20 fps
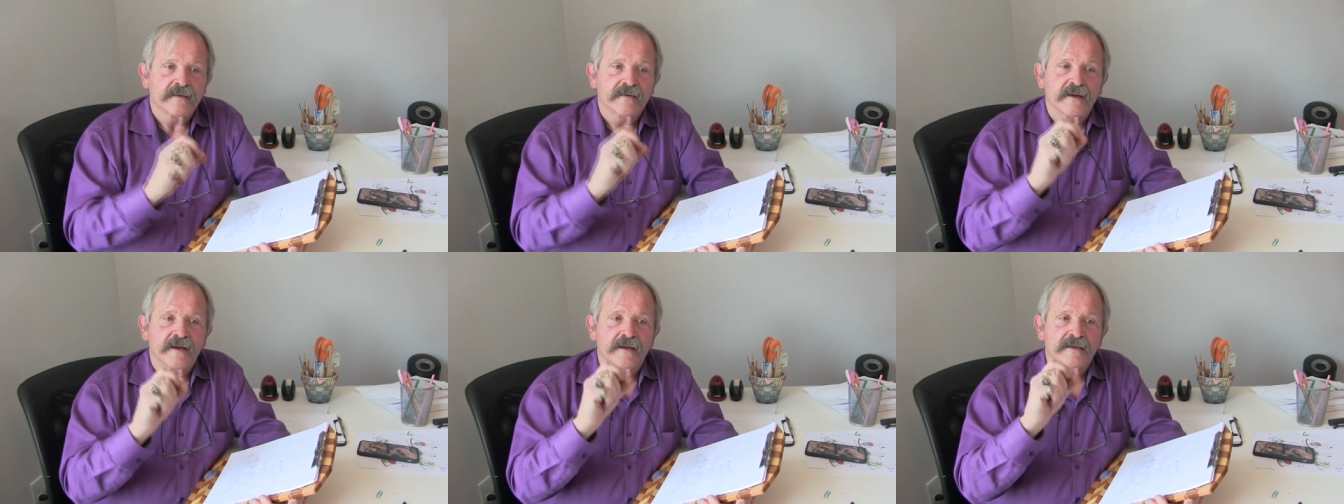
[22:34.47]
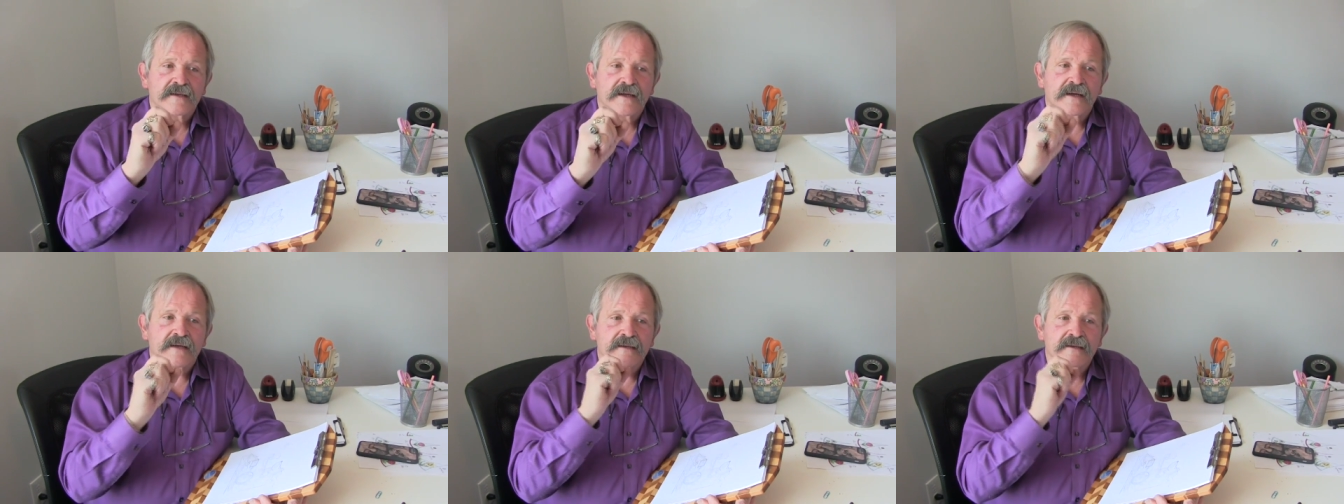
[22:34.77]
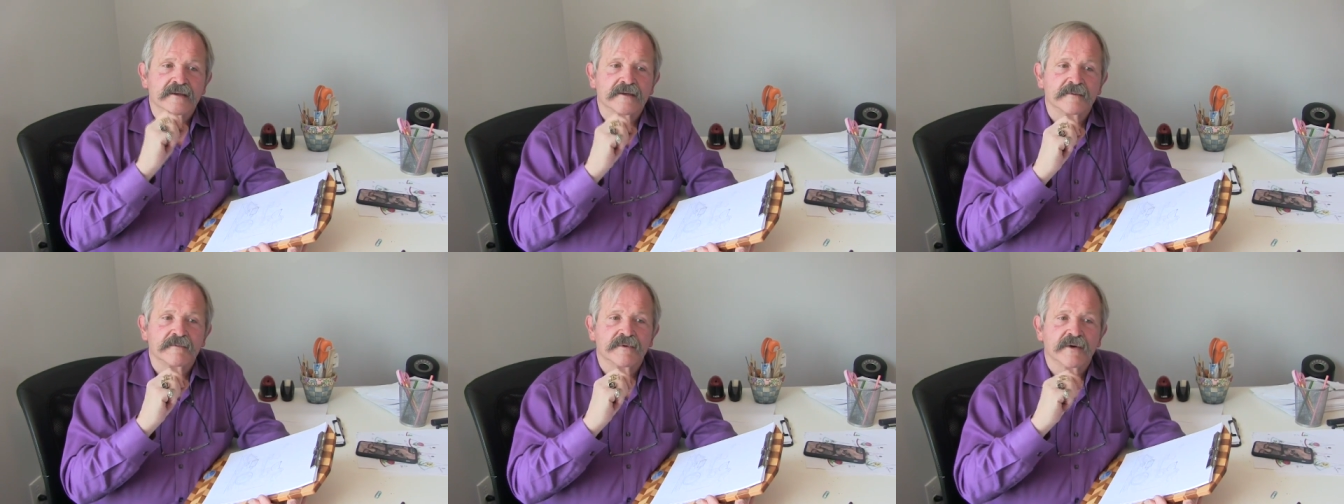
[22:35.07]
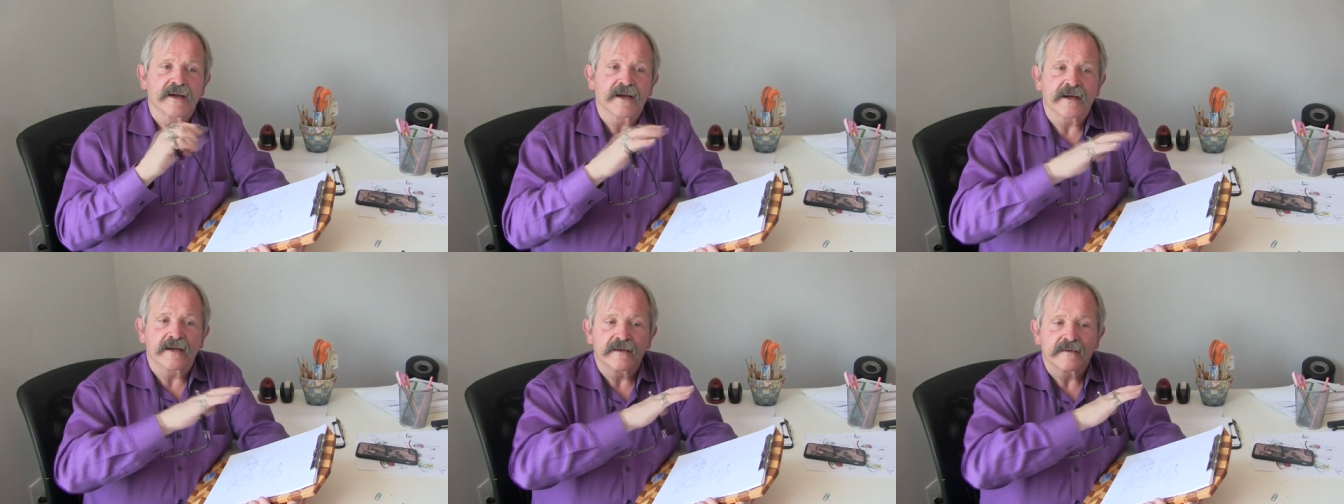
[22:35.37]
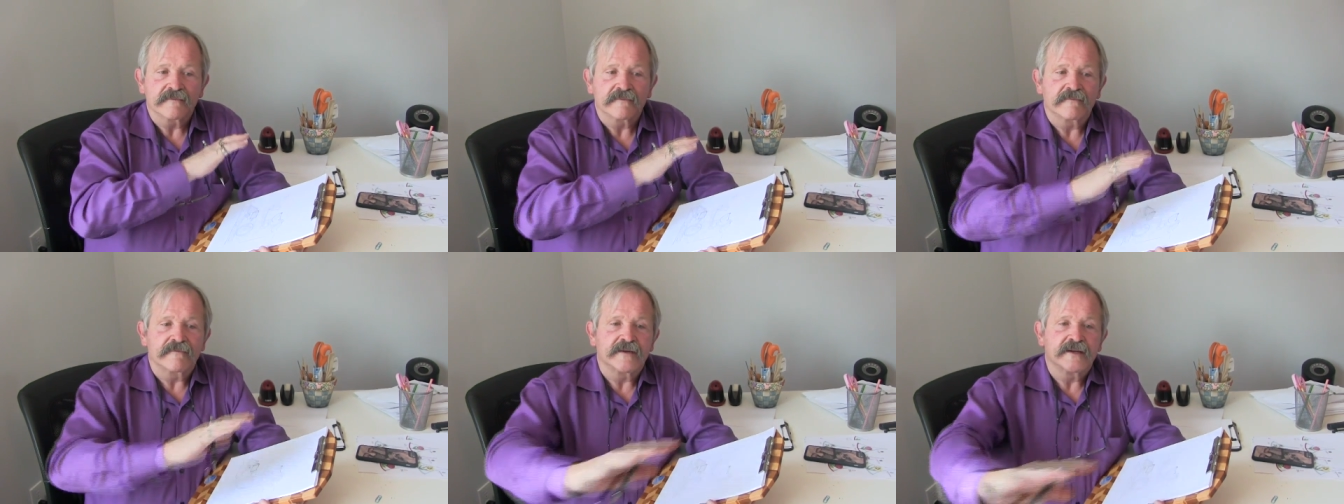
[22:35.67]
Then I'll take another break,
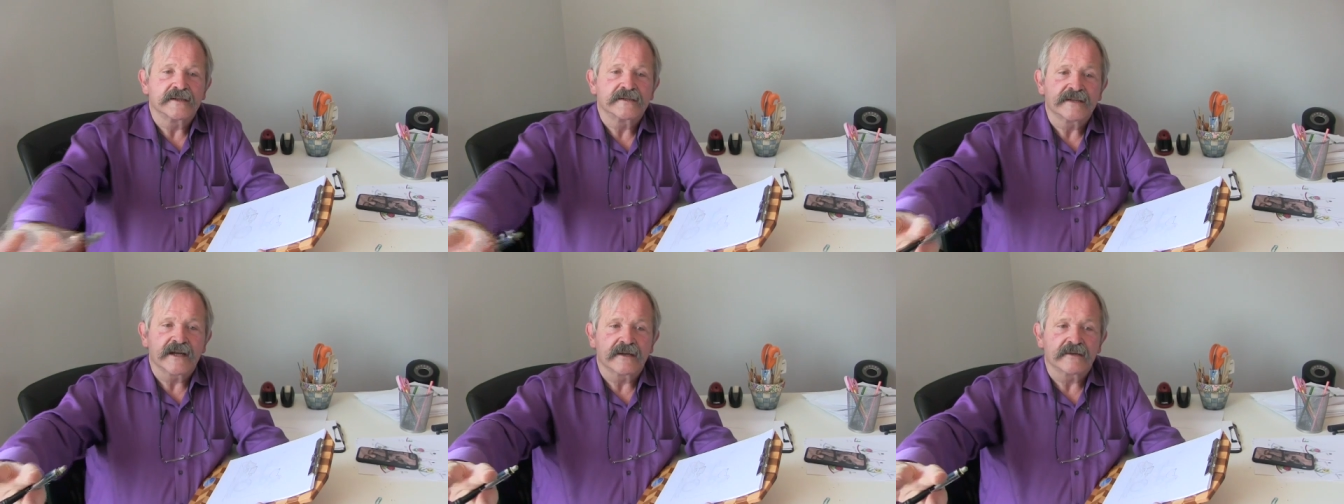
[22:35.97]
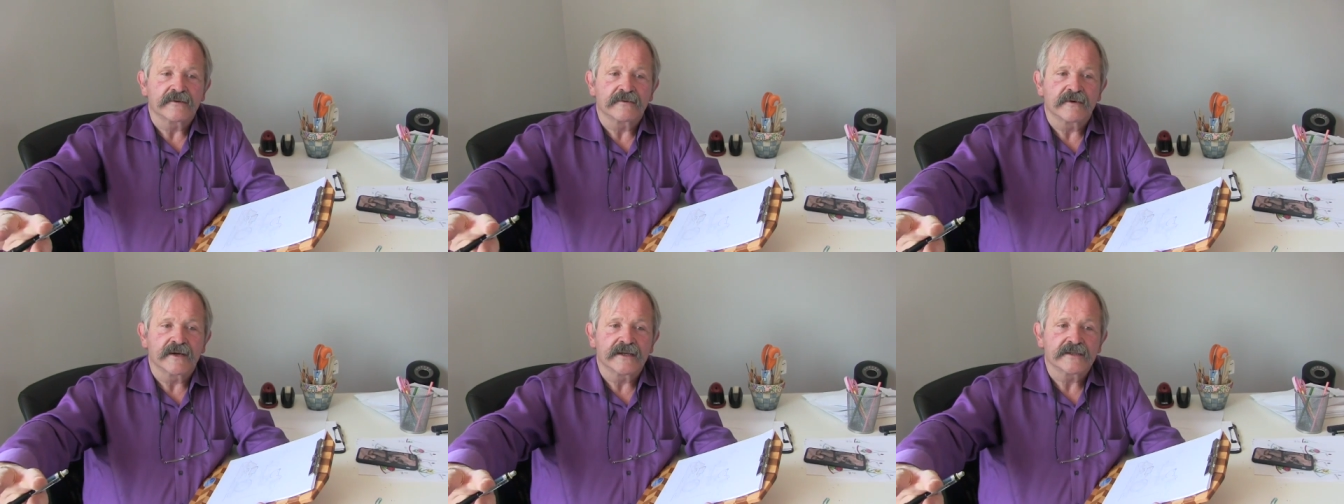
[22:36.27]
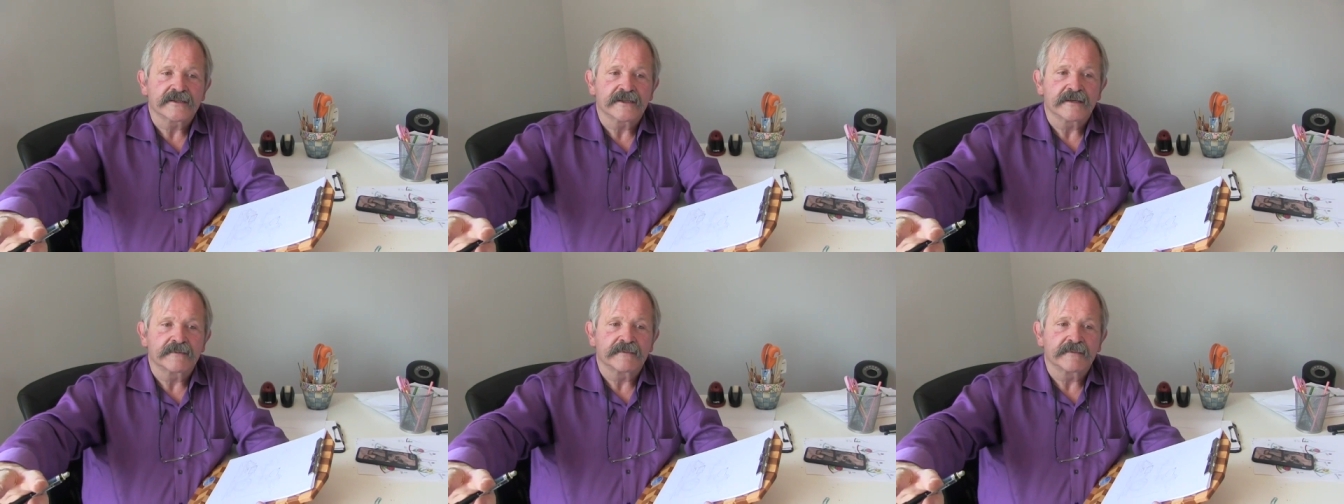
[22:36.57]
finish out the rest